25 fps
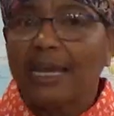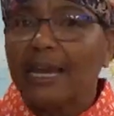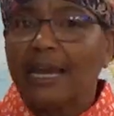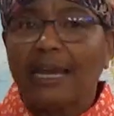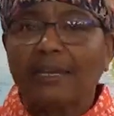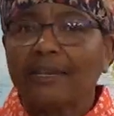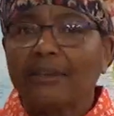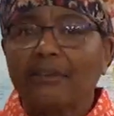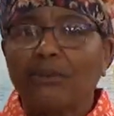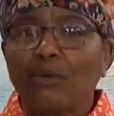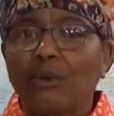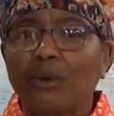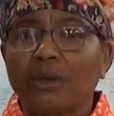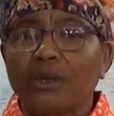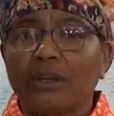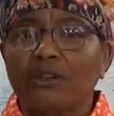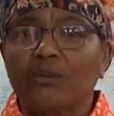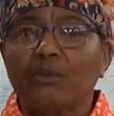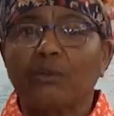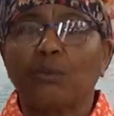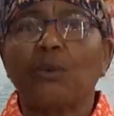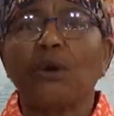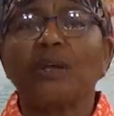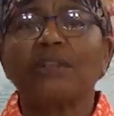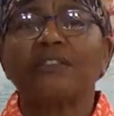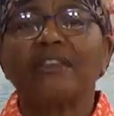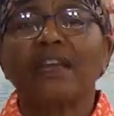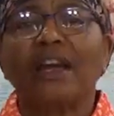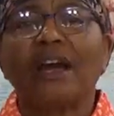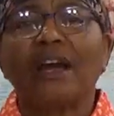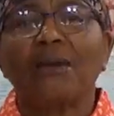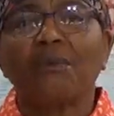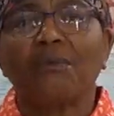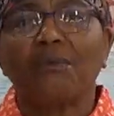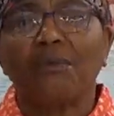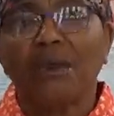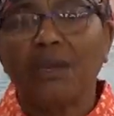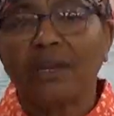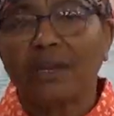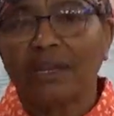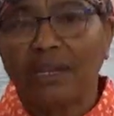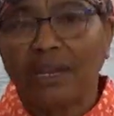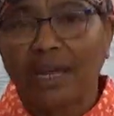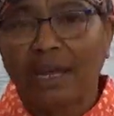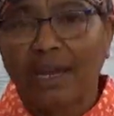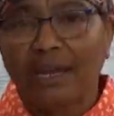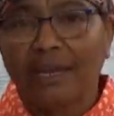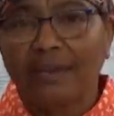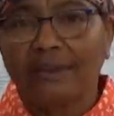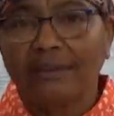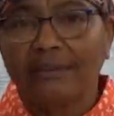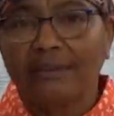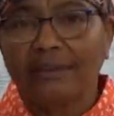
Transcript: And daughters, once I realized